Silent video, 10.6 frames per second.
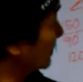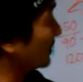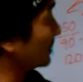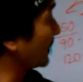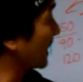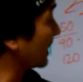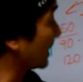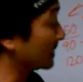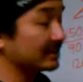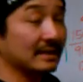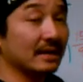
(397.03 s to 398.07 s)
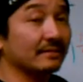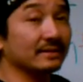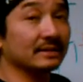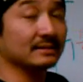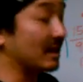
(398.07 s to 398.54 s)
the only way to
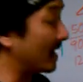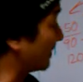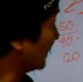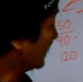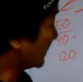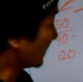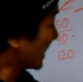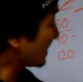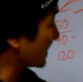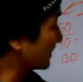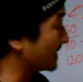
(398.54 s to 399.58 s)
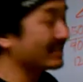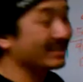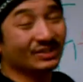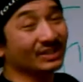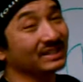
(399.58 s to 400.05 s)
save this life, a lot of times this
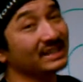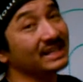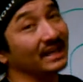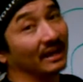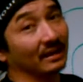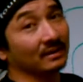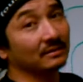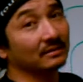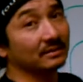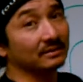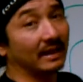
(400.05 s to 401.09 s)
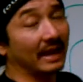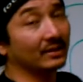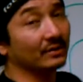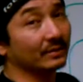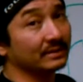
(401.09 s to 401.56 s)
is just leaking. The
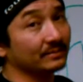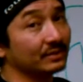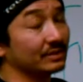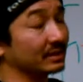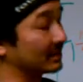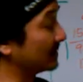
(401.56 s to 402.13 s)
aneurysm is just